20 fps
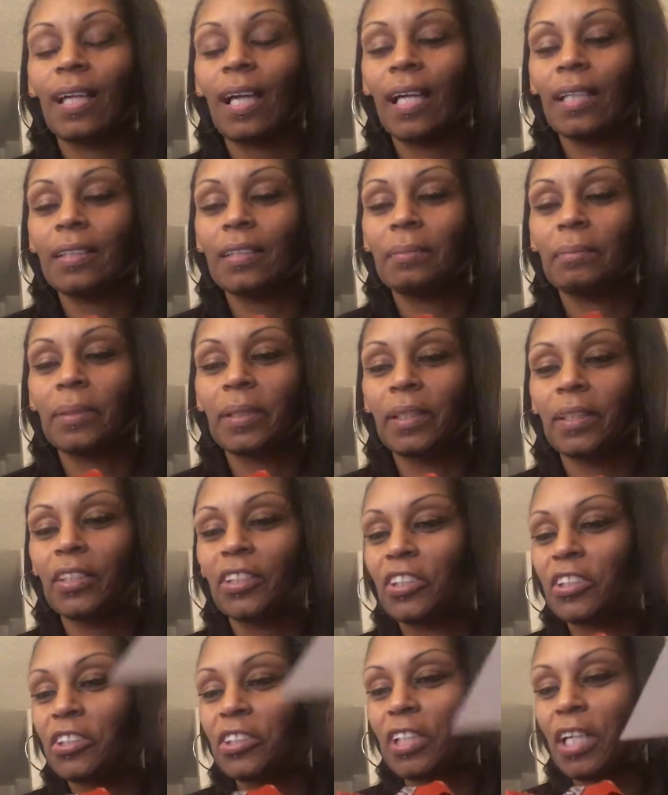got to be a
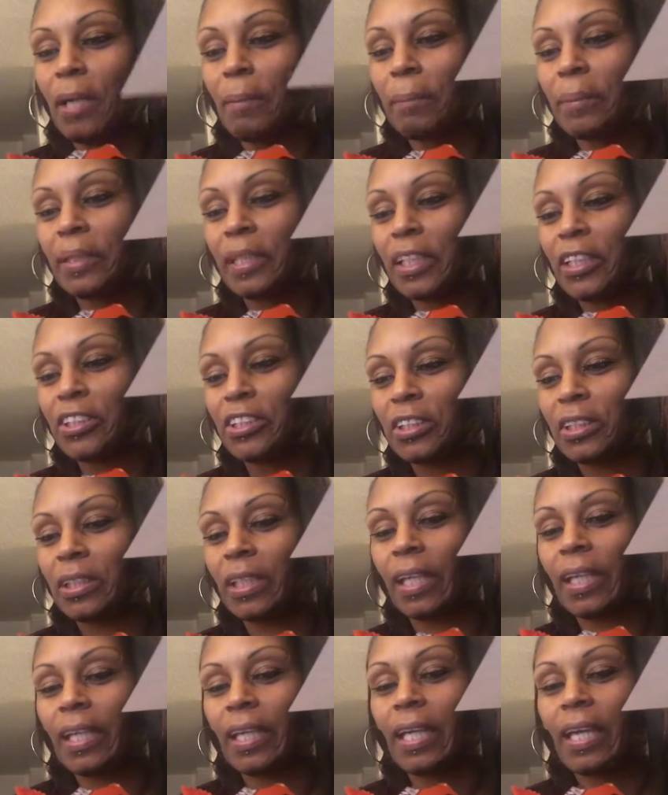good combination. It
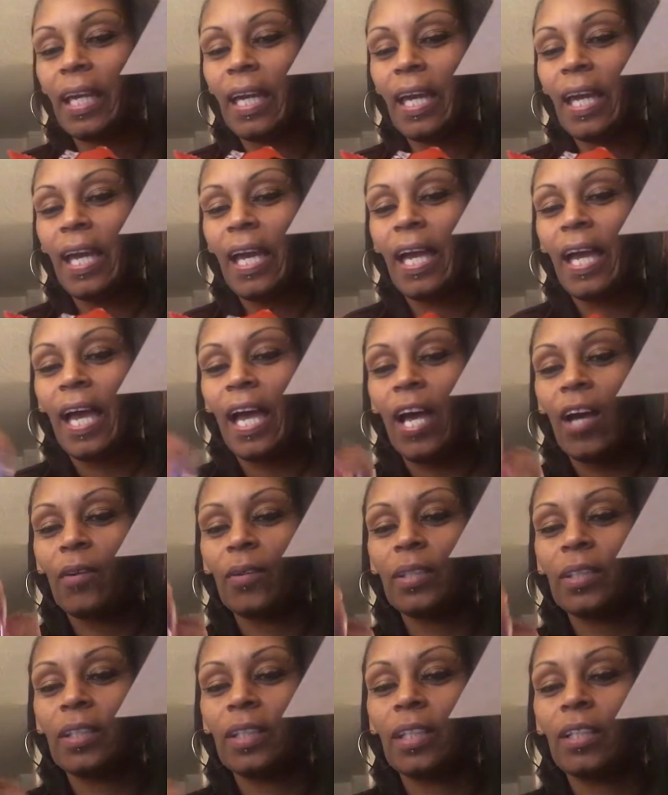like, the same.
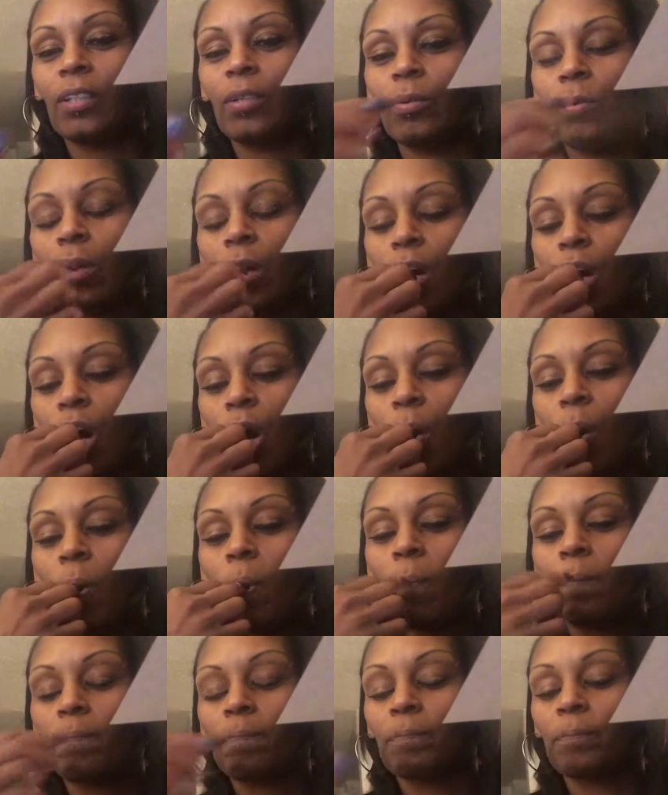How could they go wrong?
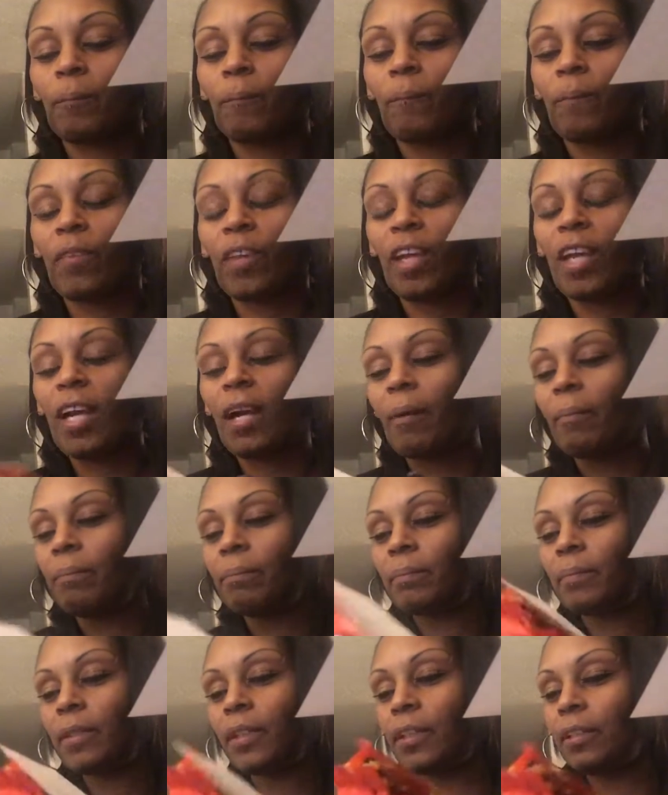Yeah,
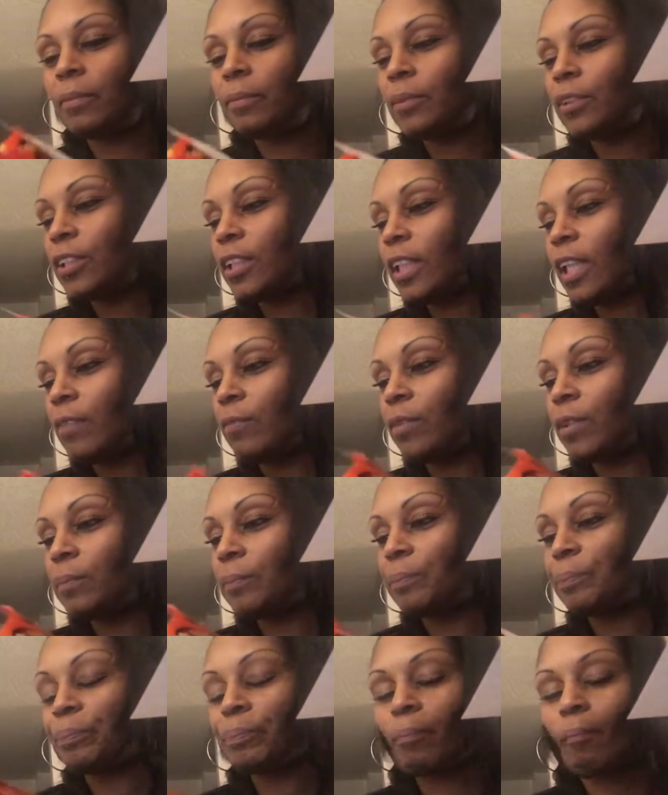here, you can have
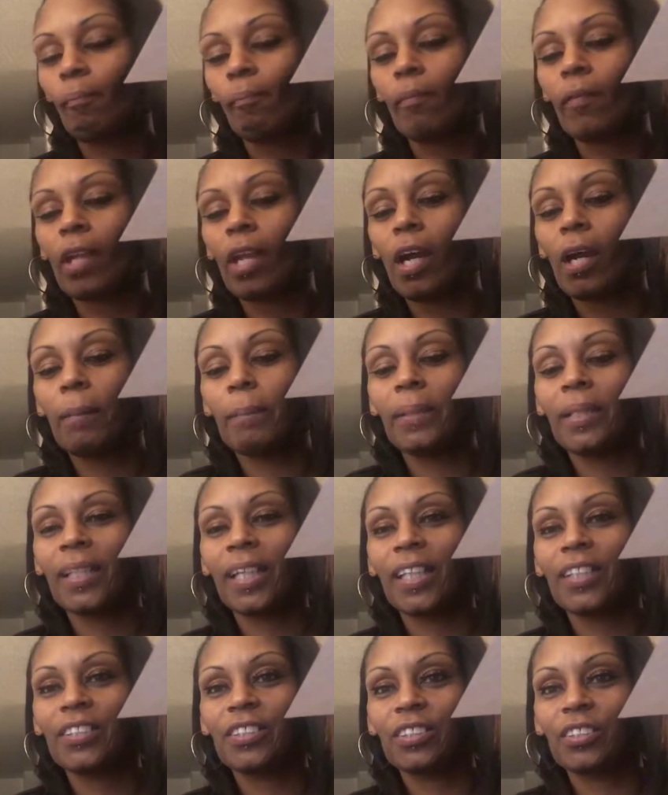one. I'll be
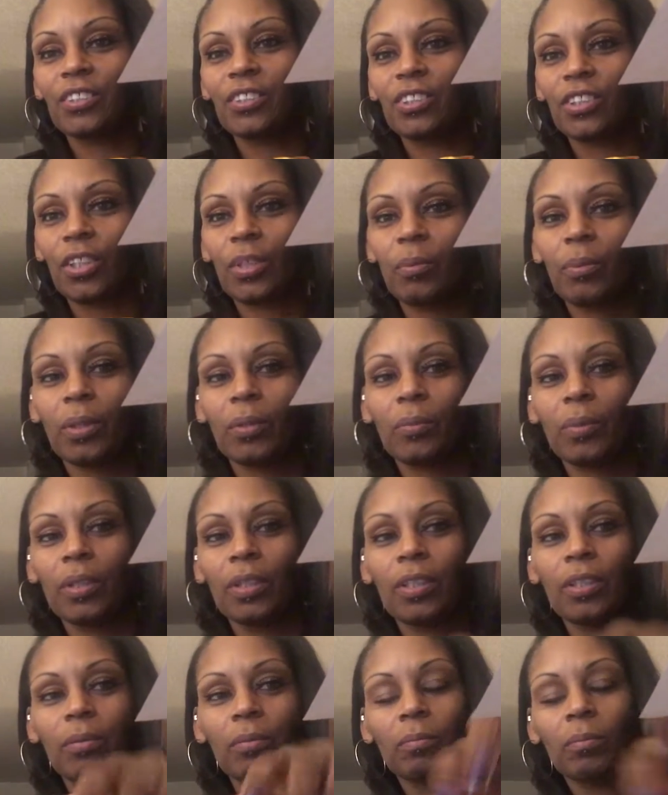nice and share one
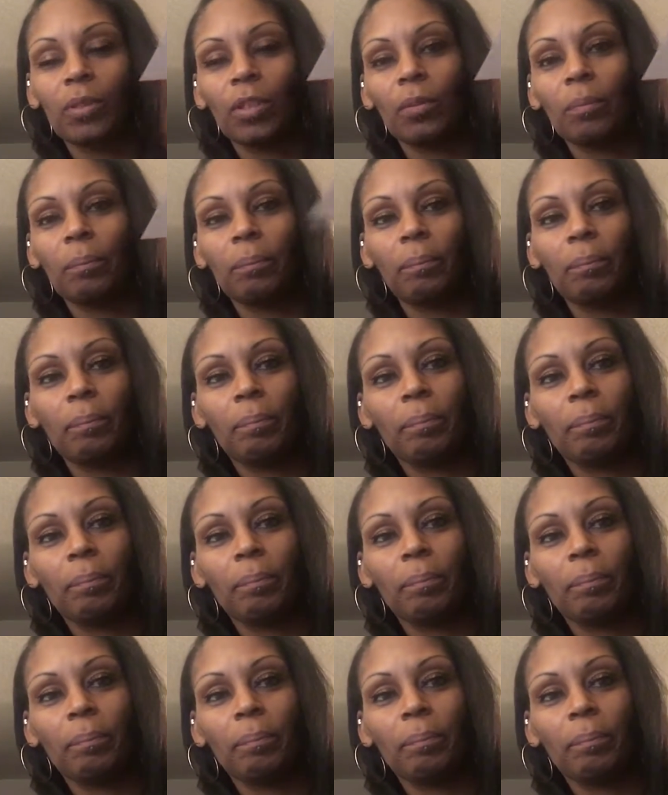with you. Your oh,